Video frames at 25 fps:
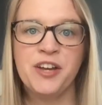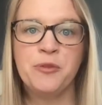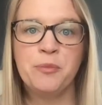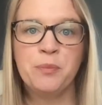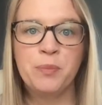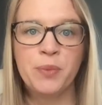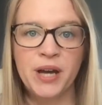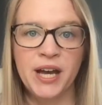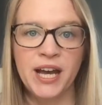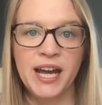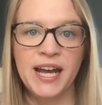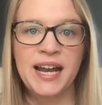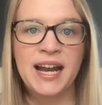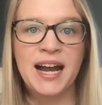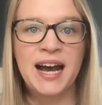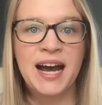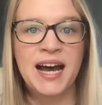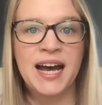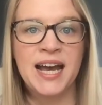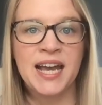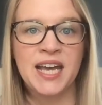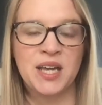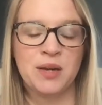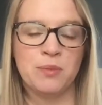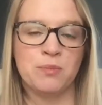but
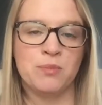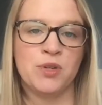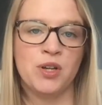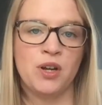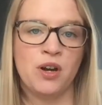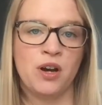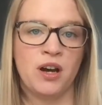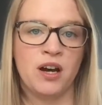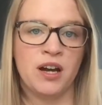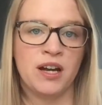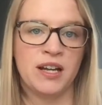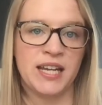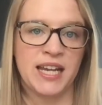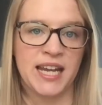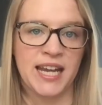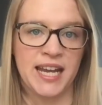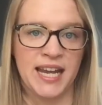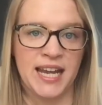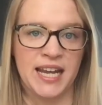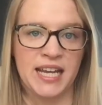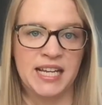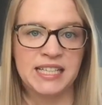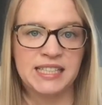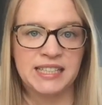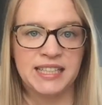I am not
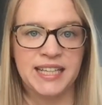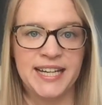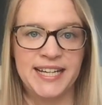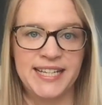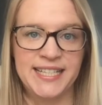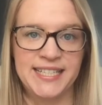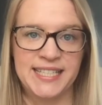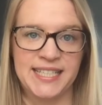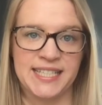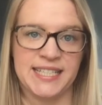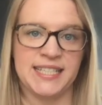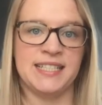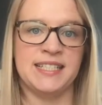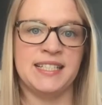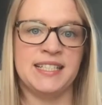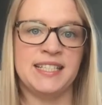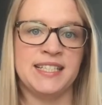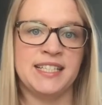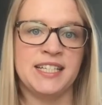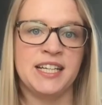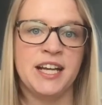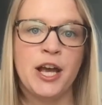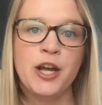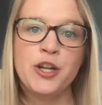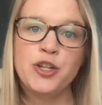a licensed
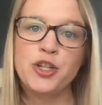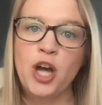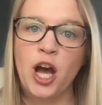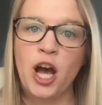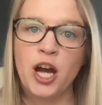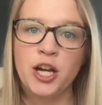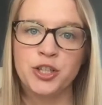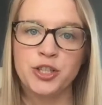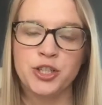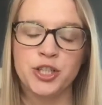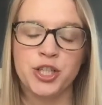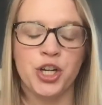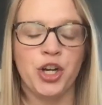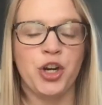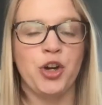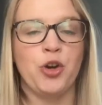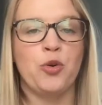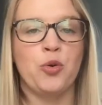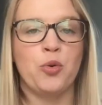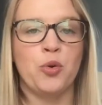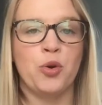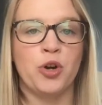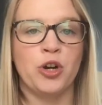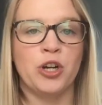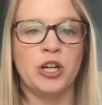doctor
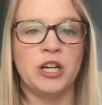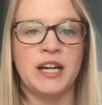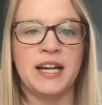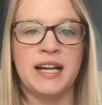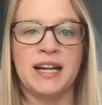or